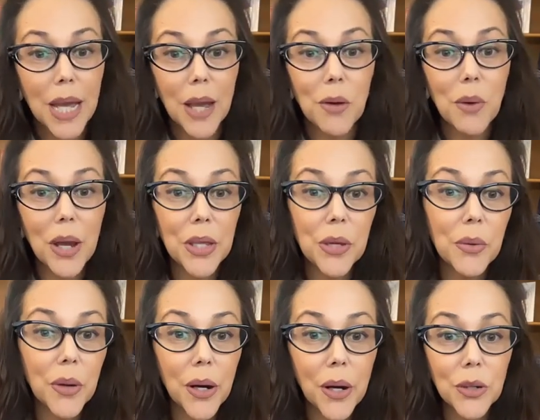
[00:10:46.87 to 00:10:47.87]
and what
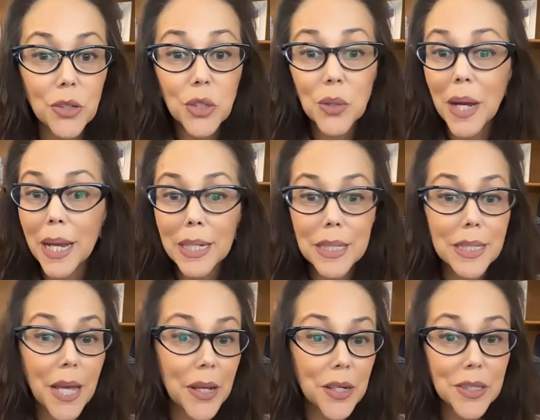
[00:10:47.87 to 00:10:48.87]
you are trying to
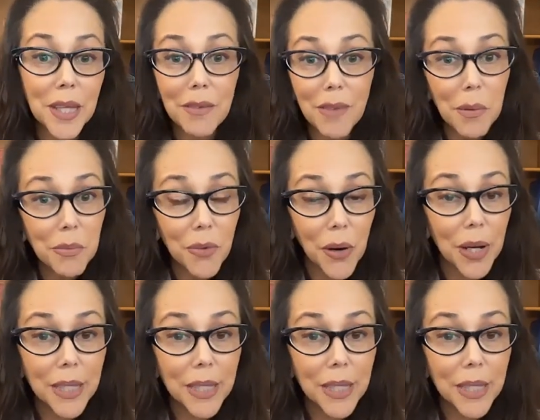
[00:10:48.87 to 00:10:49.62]
set yourself up for.